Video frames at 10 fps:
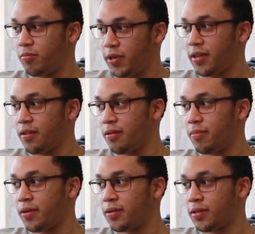We care
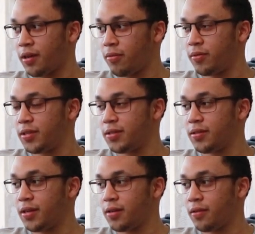about how it
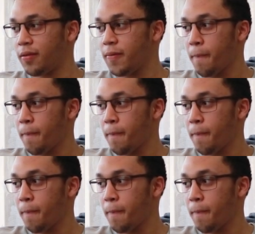turned out.